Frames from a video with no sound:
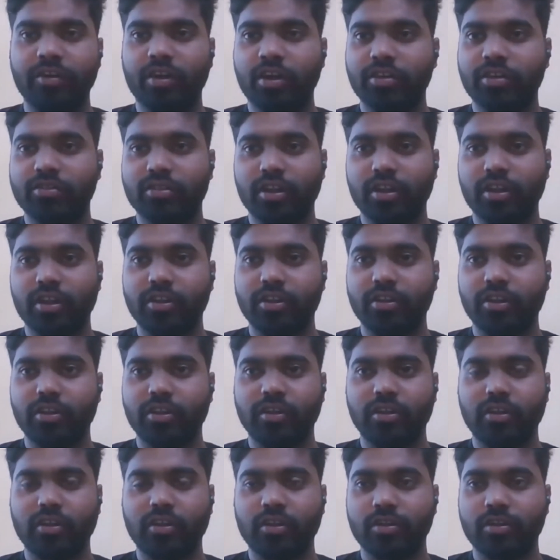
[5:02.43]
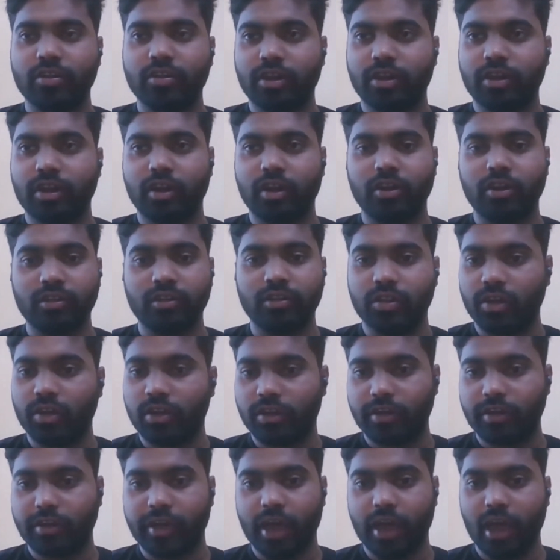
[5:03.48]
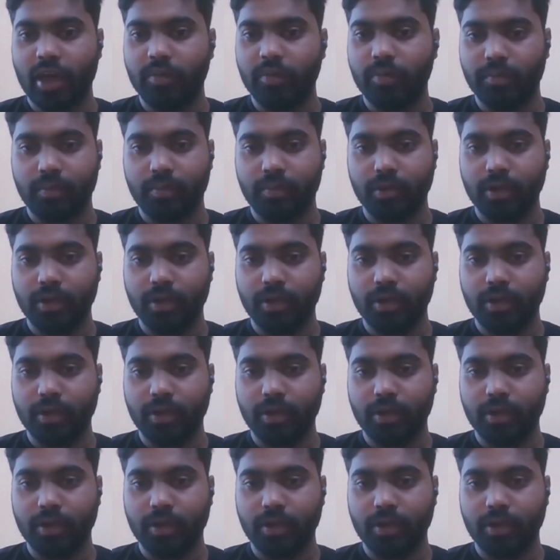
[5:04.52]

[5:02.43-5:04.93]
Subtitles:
asked anything regarding the gap.